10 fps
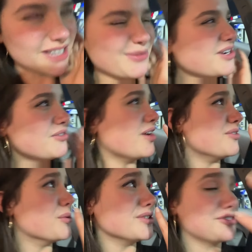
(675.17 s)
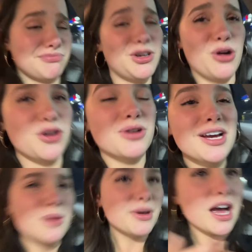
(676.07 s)
I don't, I don't know what to call you,
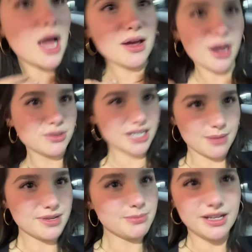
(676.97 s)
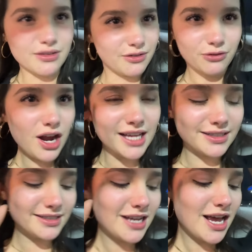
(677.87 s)
but I, I was like, I missed my little friends.